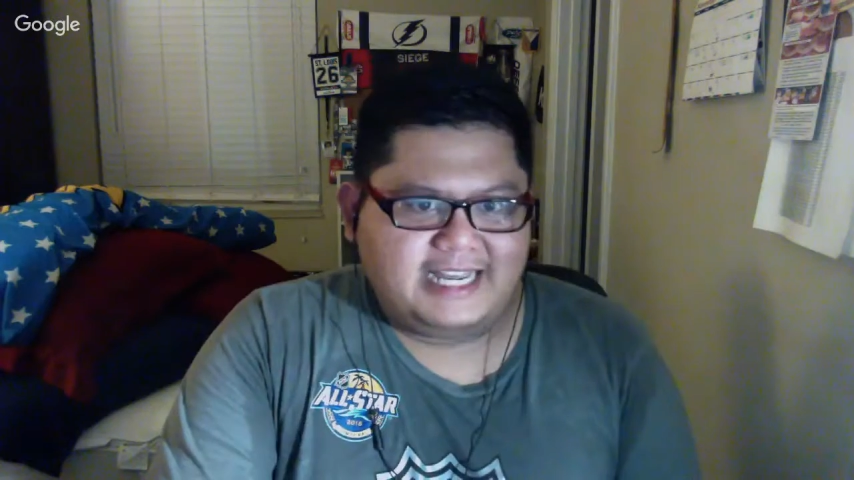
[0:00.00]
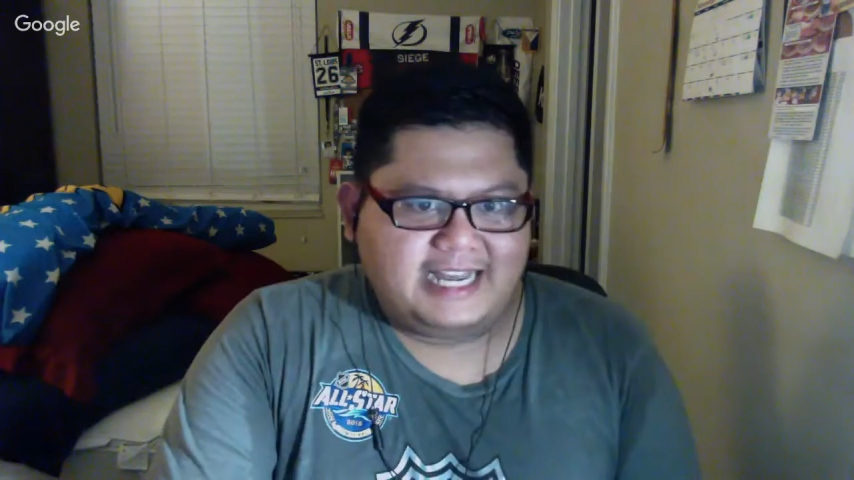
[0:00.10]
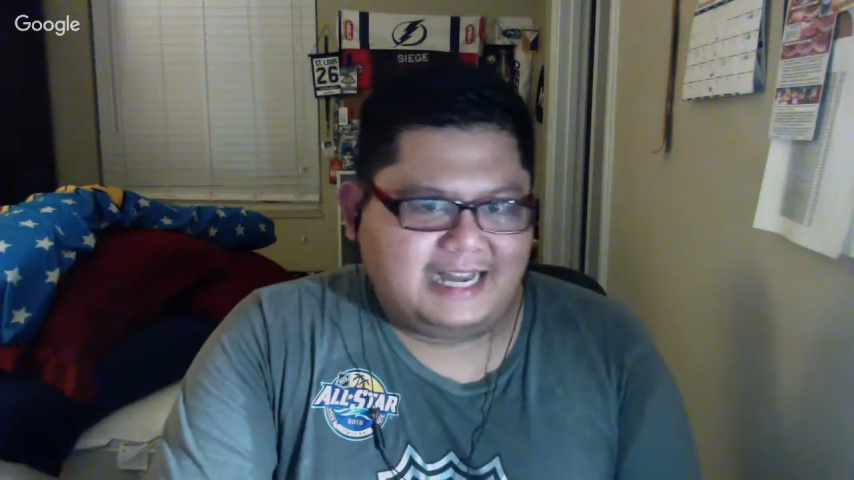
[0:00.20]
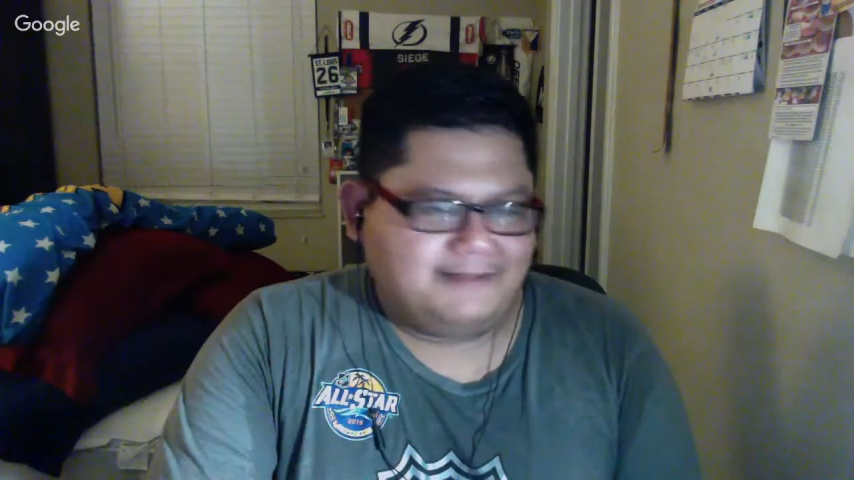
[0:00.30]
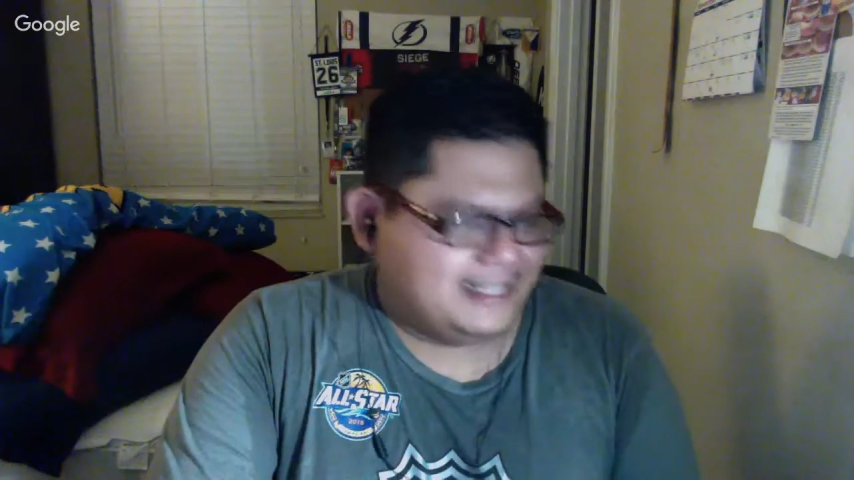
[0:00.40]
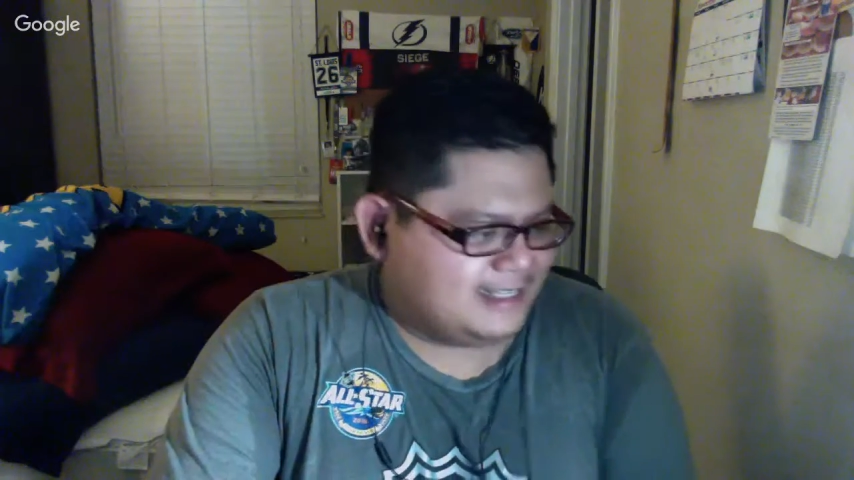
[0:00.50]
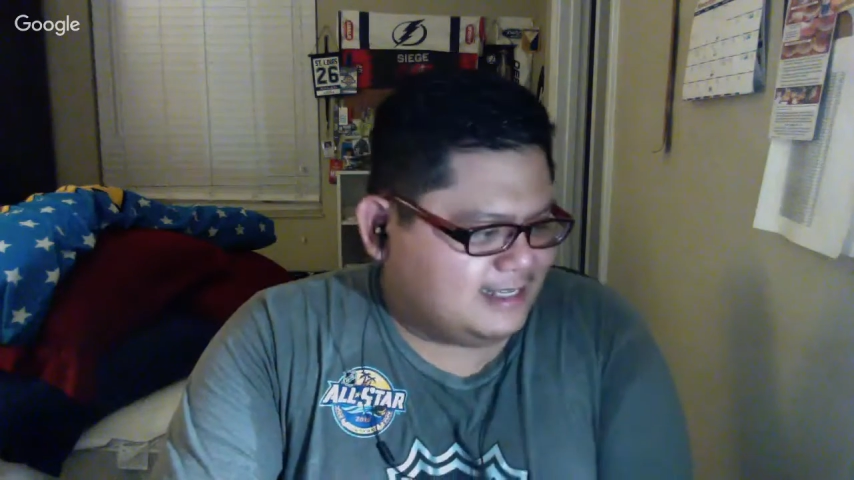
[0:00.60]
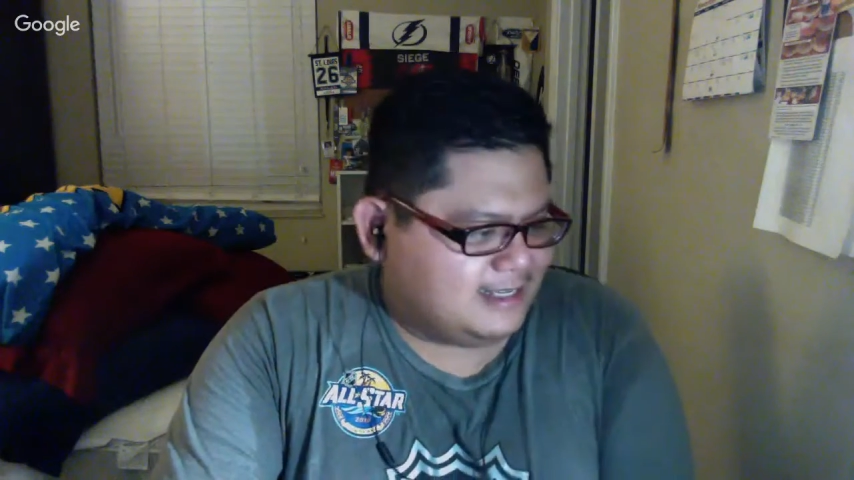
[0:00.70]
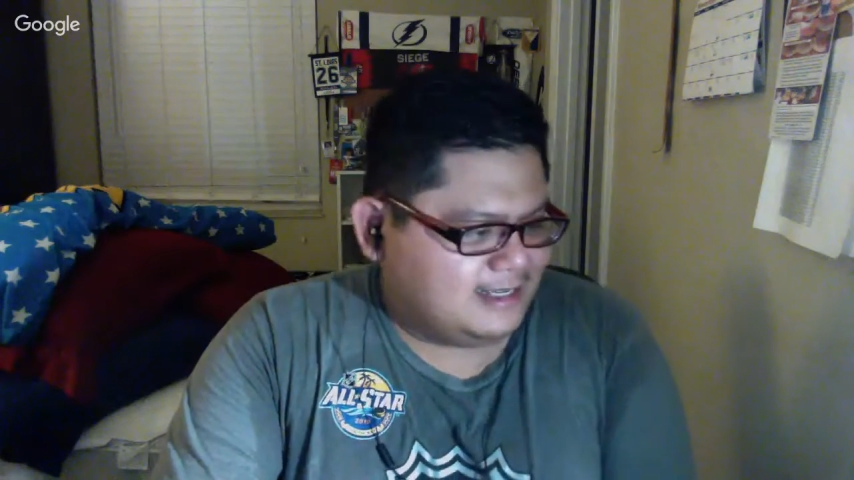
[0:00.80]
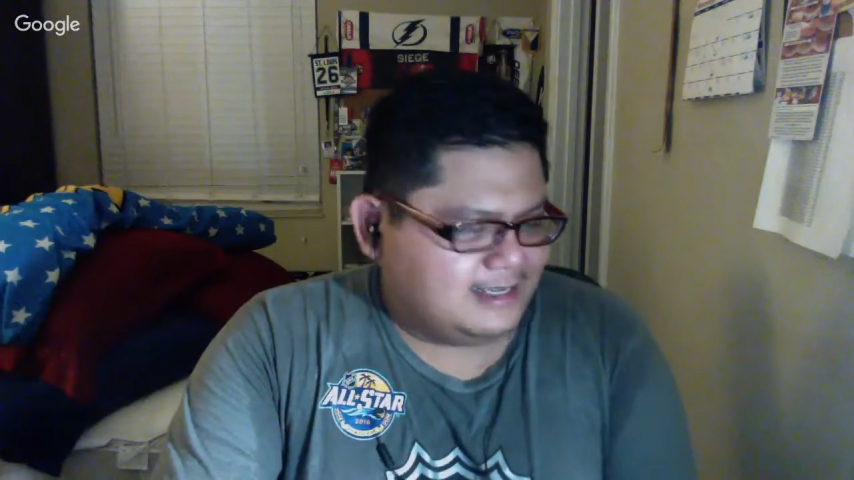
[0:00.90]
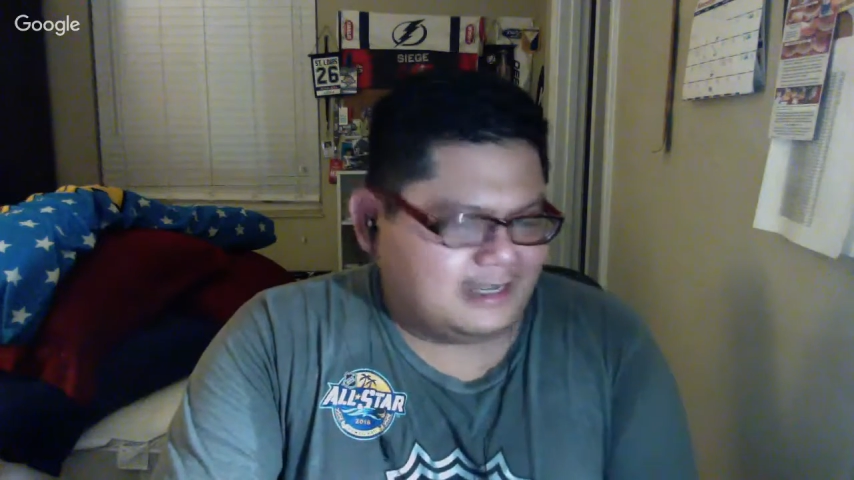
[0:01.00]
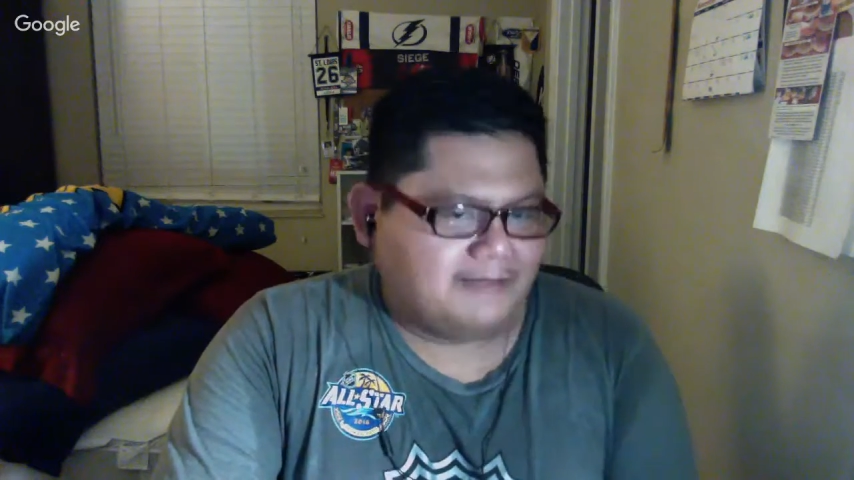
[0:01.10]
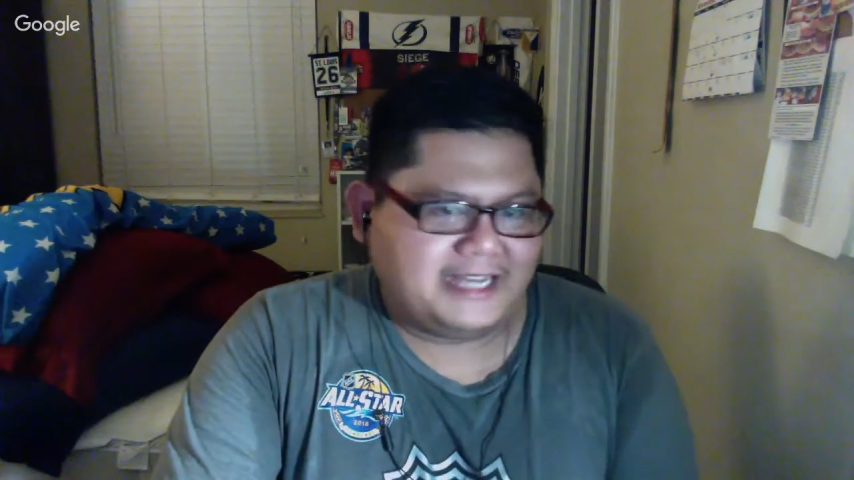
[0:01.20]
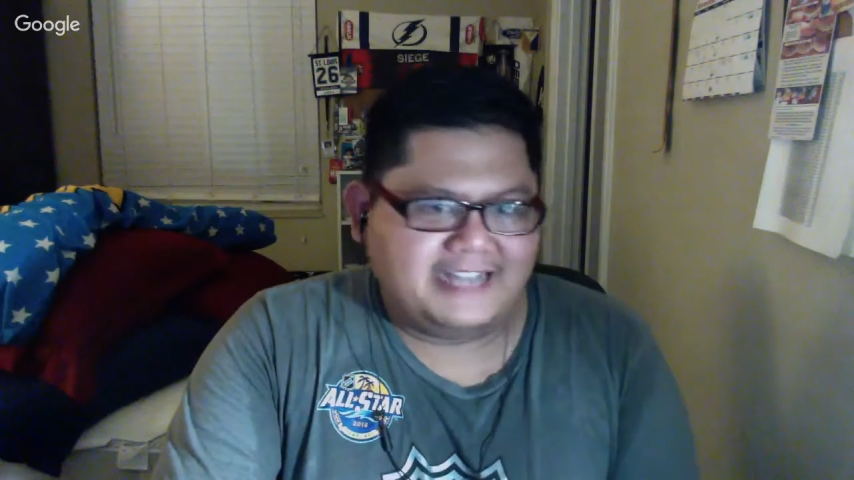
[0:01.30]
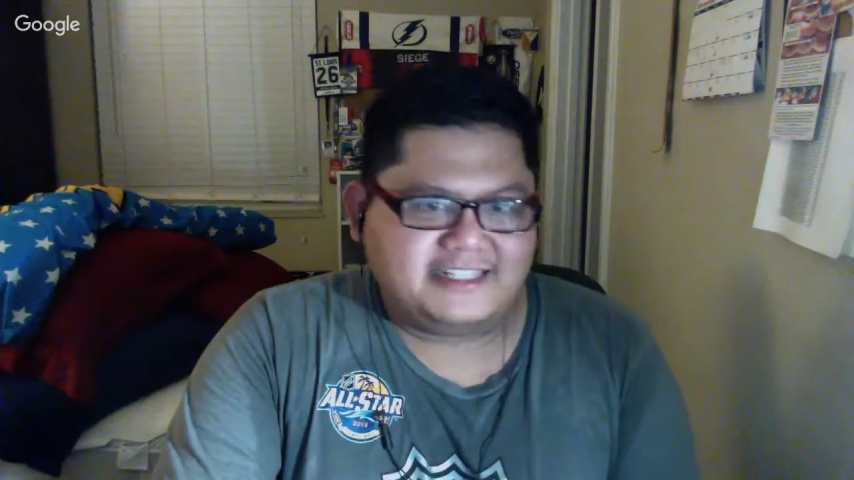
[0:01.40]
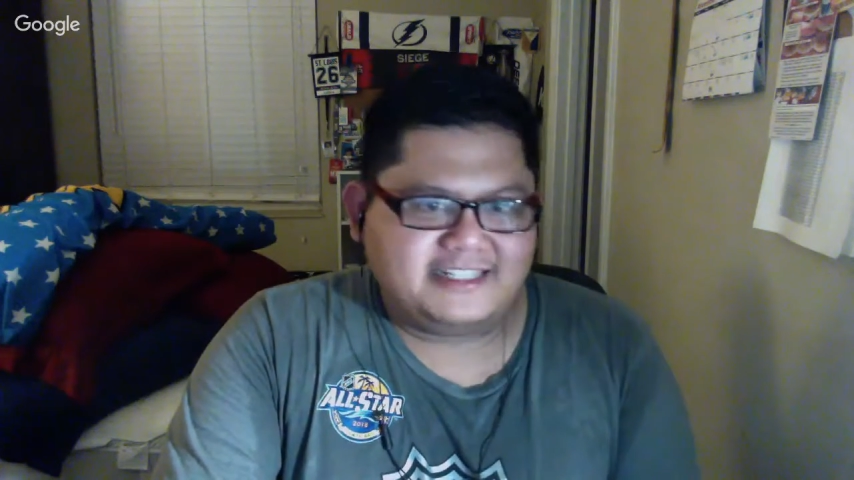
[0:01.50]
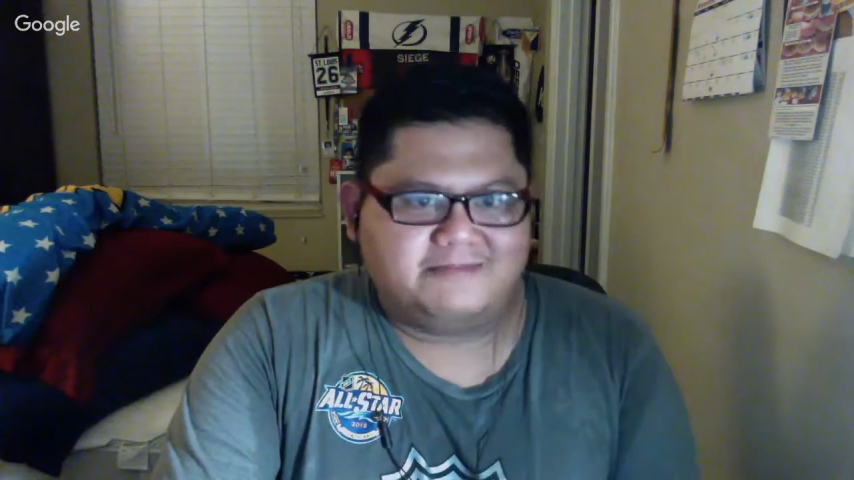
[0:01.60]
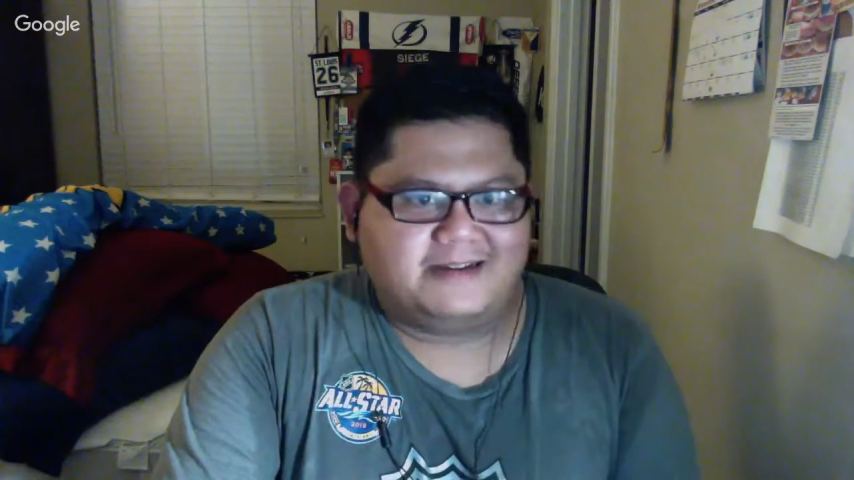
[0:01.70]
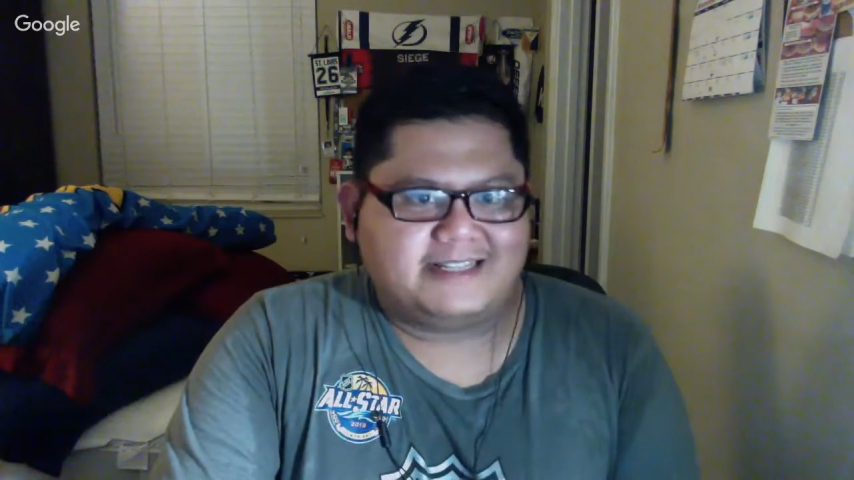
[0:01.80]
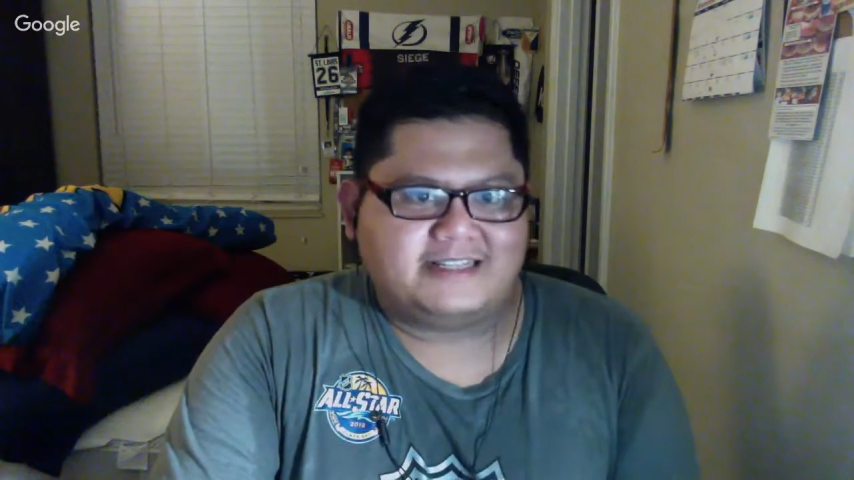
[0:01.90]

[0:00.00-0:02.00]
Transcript: I just don't want that